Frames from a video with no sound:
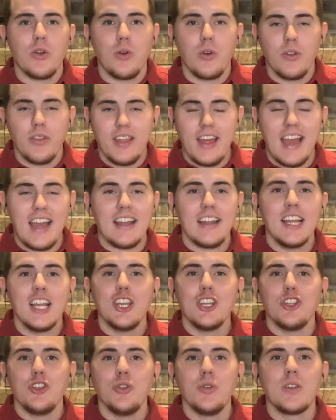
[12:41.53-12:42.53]
or that
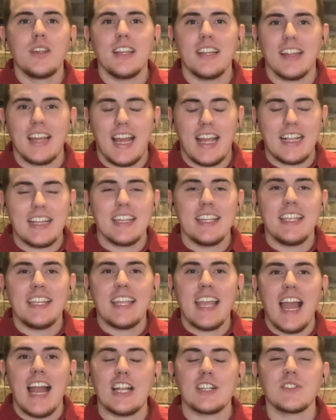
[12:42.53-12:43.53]
you can likely
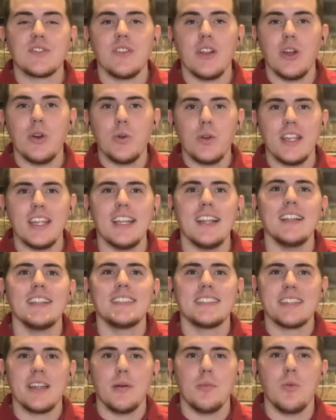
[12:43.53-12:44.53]
cash flow in
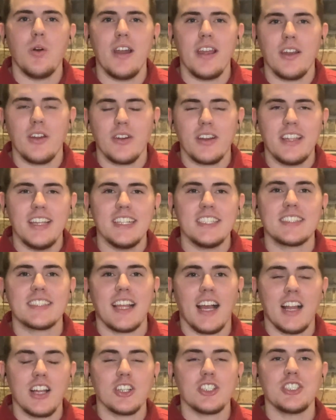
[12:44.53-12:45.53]
some way, or get
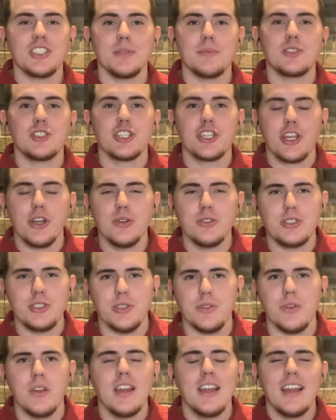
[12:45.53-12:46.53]
scholarships to go
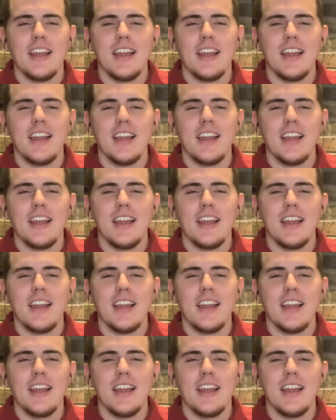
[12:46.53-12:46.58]
to.